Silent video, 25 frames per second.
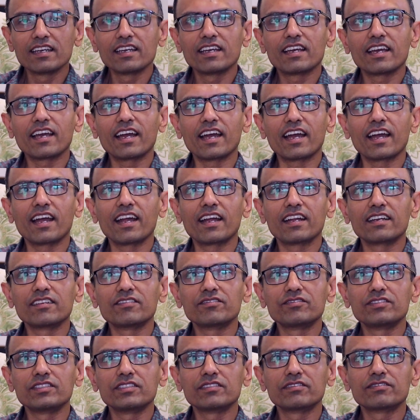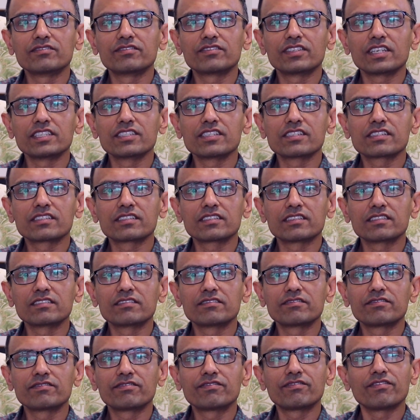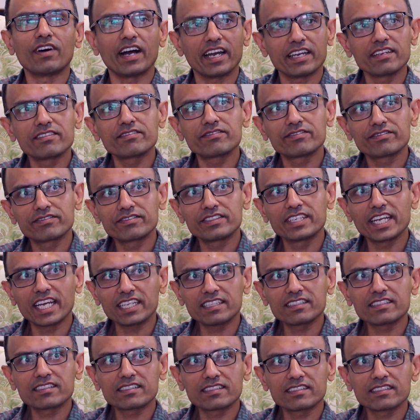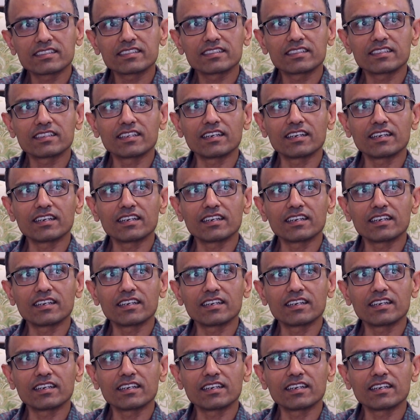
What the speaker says: and we've registered 5 deaths.